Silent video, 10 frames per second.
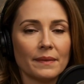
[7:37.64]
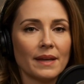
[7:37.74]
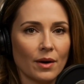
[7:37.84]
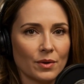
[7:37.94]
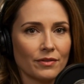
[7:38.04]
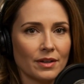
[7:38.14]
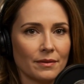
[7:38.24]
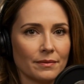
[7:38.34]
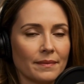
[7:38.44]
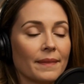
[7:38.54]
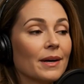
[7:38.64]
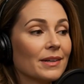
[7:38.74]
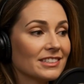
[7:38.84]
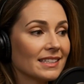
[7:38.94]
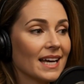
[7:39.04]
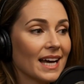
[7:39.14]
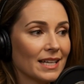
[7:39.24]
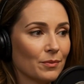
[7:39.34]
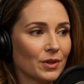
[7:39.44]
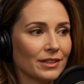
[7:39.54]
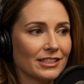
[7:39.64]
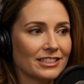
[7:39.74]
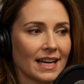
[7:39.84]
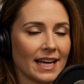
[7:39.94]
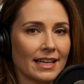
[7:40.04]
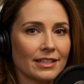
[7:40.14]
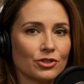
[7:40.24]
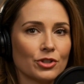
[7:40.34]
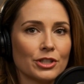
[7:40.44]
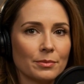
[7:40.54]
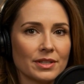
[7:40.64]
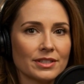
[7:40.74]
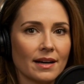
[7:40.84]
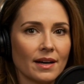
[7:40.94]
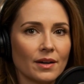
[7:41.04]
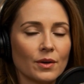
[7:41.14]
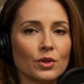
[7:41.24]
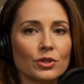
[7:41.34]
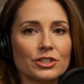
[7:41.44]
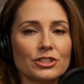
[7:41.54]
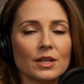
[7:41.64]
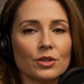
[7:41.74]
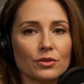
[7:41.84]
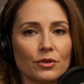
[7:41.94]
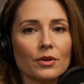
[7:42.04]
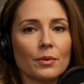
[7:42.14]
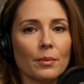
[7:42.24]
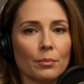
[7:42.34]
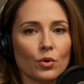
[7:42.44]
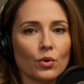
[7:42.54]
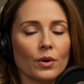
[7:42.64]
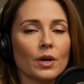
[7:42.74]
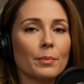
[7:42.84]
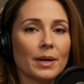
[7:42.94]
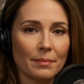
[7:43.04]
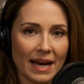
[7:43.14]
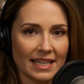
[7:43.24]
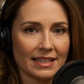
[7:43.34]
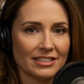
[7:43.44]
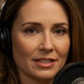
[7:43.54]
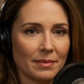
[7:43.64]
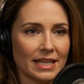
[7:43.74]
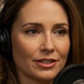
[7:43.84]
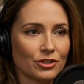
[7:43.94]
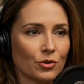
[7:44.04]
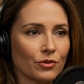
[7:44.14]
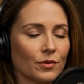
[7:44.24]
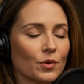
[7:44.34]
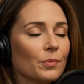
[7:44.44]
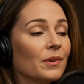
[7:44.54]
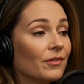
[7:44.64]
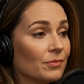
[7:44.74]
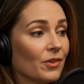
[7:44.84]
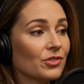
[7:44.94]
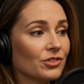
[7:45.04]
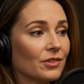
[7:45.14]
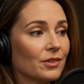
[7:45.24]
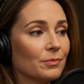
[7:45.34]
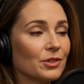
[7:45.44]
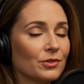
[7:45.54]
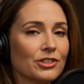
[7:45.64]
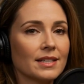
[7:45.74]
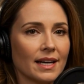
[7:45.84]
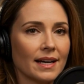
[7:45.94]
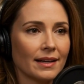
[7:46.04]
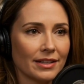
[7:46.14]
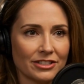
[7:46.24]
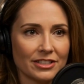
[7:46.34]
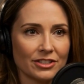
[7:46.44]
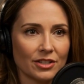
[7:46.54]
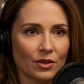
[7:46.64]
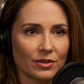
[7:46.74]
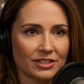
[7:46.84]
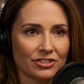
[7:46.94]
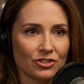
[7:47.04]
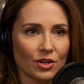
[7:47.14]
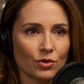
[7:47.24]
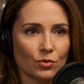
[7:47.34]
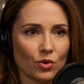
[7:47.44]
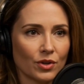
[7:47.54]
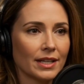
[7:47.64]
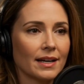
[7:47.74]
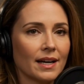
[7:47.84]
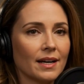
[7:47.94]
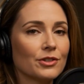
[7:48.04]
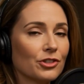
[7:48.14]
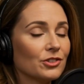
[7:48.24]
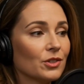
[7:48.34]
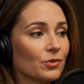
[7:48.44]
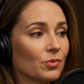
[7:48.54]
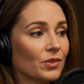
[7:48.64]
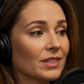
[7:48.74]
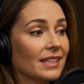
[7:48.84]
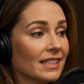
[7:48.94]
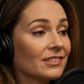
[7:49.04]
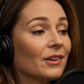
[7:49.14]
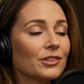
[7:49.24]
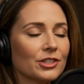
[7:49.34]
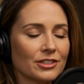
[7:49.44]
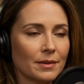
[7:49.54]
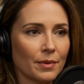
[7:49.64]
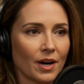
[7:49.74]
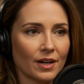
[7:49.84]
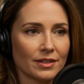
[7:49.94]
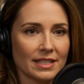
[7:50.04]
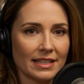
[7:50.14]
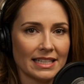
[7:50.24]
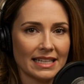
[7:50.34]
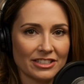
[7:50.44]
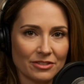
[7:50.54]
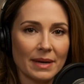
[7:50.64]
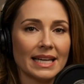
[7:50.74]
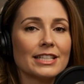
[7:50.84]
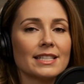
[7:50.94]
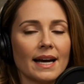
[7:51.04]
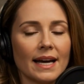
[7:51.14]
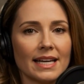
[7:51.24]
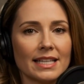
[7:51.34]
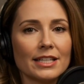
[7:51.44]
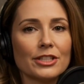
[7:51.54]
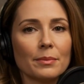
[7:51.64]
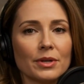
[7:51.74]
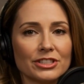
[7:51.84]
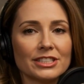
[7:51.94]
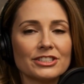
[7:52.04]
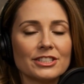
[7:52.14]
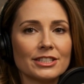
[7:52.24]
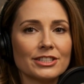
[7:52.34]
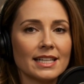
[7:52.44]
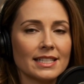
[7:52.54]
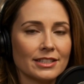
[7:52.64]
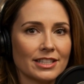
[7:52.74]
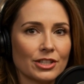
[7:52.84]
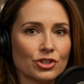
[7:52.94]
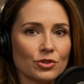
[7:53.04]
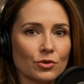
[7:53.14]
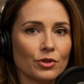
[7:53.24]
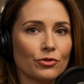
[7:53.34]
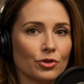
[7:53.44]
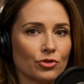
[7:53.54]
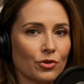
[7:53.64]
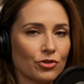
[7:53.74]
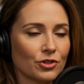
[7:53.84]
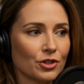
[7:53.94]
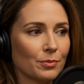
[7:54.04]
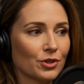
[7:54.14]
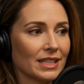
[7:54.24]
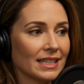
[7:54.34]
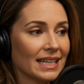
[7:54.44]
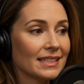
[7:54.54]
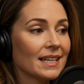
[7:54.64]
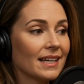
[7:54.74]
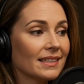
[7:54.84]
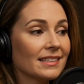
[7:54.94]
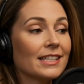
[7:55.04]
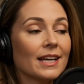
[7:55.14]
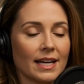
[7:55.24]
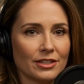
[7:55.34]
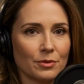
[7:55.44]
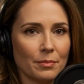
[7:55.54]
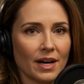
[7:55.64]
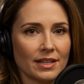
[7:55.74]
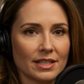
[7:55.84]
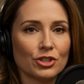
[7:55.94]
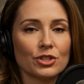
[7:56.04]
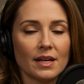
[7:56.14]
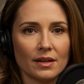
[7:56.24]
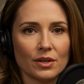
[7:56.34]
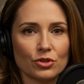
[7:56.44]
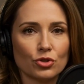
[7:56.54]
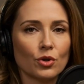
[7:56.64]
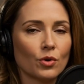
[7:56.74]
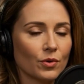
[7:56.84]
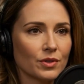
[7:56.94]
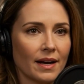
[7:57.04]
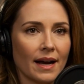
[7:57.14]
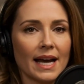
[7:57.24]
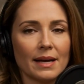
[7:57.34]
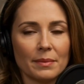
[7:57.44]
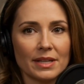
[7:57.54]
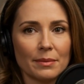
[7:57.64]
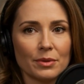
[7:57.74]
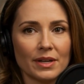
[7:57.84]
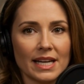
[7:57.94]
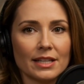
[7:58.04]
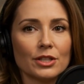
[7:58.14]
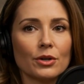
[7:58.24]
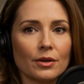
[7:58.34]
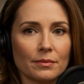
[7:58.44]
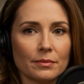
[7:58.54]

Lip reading: However, there is a line where the silent treatment crosses over from a poor coping mechanism into a form of emotional abuse. This is known as stonewalling. Stonewalling is not just a partner needing space, it is a persistent and intentional refusal to communicate, designed to punish, control, and manipulate you.